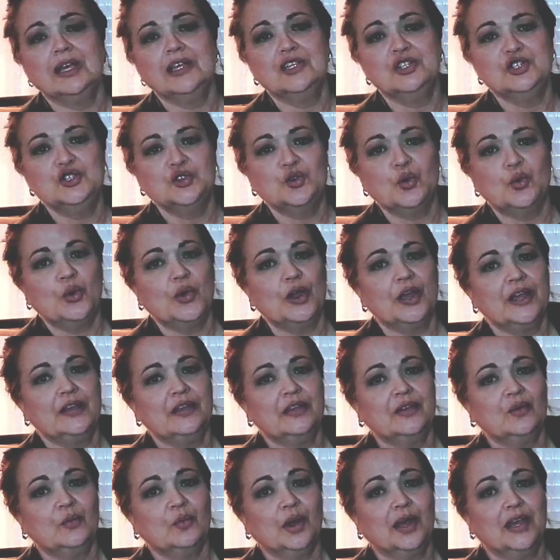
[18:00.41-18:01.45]

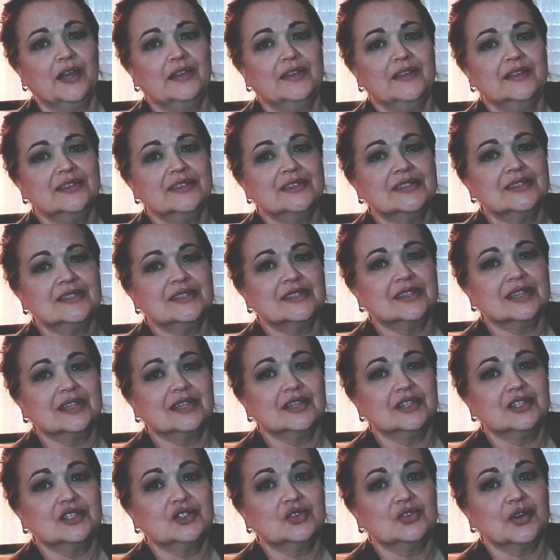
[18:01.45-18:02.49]
enjoy the way this is
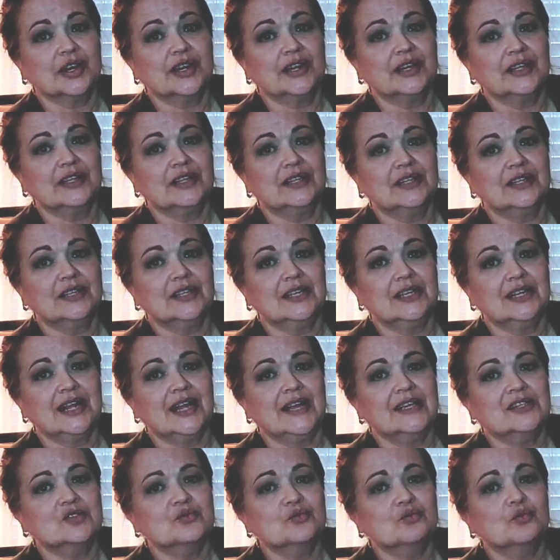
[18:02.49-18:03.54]
illustrated. It
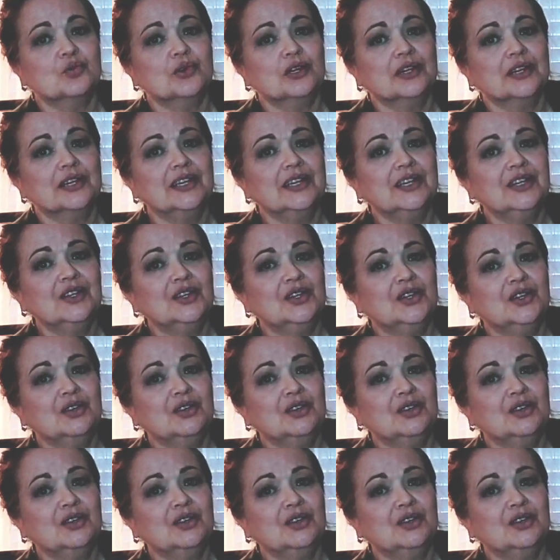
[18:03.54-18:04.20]
has really